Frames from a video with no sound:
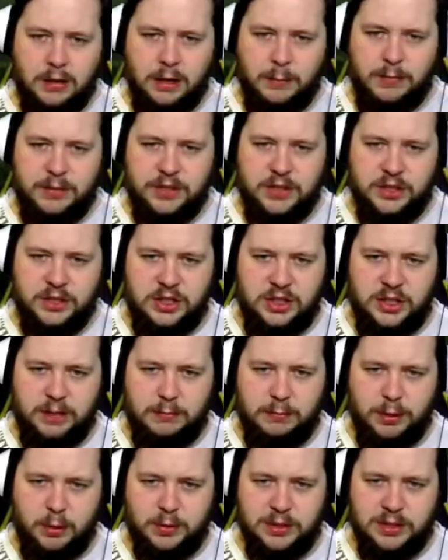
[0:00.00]
I'm positioning them
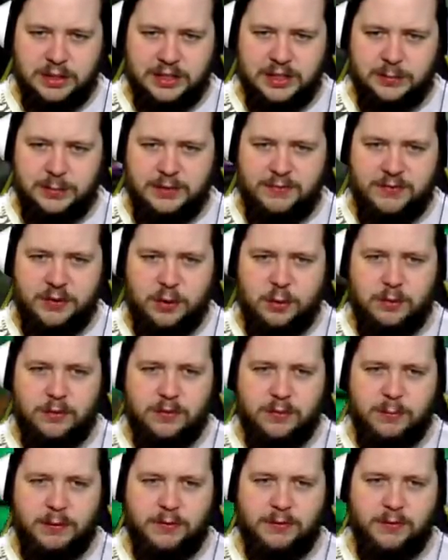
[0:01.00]
mostly to be viewed
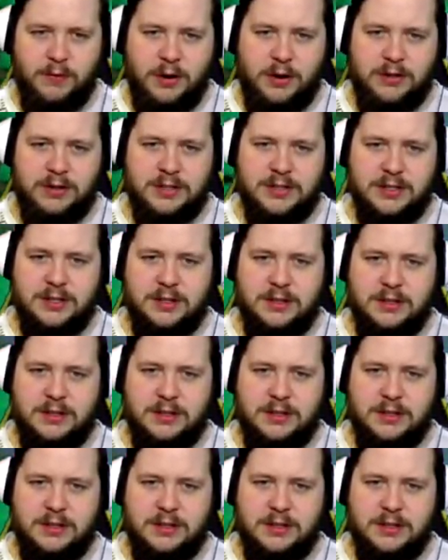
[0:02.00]
from the front.